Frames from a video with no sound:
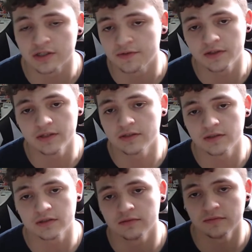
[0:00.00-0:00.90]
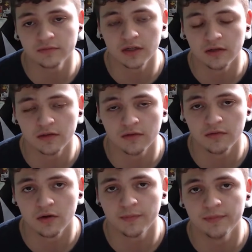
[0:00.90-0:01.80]
Everything's
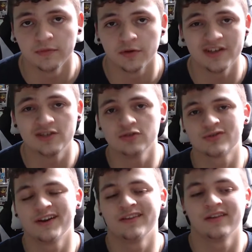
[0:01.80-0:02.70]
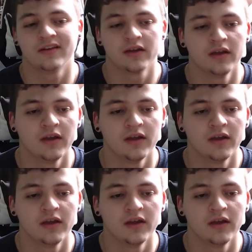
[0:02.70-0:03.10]
no issues or anything.